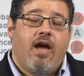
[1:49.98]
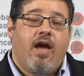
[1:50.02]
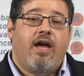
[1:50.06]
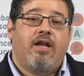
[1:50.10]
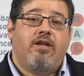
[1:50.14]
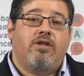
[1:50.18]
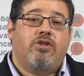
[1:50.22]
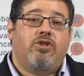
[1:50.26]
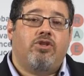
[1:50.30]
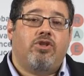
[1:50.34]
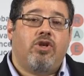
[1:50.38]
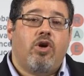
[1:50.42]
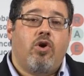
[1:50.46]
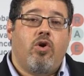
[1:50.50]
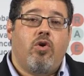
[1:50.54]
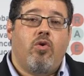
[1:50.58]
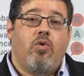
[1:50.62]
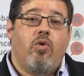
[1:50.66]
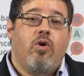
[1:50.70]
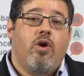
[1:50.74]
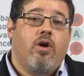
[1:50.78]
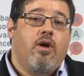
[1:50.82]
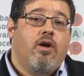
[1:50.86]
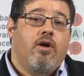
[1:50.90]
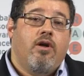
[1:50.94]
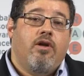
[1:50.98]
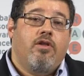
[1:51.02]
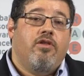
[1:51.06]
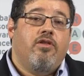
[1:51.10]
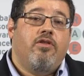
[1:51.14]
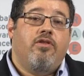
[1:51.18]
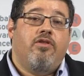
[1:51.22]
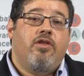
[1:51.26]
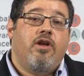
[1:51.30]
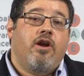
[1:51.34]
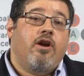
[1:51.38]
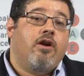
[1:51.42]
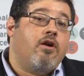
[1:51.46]
And so
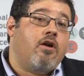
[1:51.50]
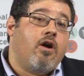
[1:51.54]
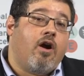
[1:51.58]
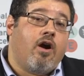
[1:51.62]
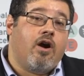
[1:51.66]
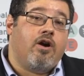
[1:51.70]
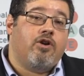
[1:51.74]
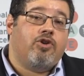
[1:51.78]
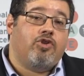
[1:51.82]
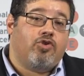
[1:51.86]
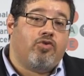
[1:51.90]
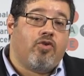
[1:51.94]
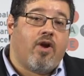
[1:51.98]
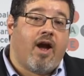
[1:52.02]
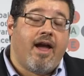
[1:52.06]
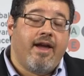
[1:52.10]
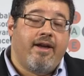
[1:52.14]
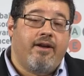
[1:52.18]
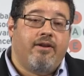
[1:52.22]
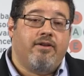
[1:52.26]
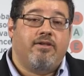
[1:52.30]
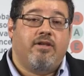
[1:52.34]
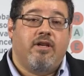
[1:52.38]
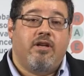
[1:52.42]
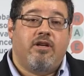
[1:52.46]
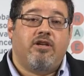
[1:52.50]
there are trials